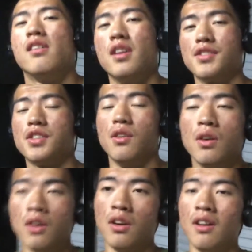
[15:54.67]
Alright, so
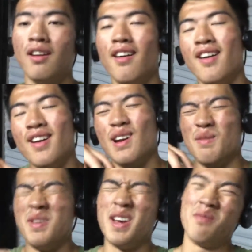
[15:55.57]

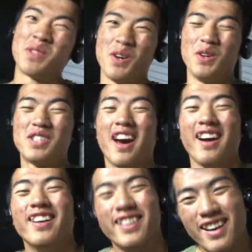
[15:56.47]
man, I'm so
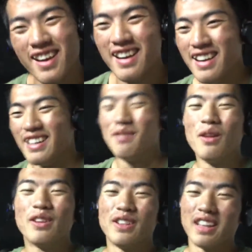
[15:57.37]
tired. And I'm
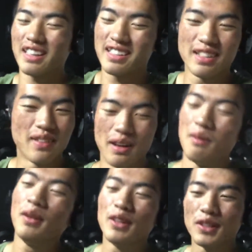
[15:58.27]
only doing, like I said, man,
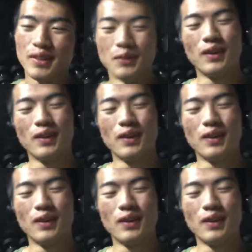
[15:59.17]
I'm only doing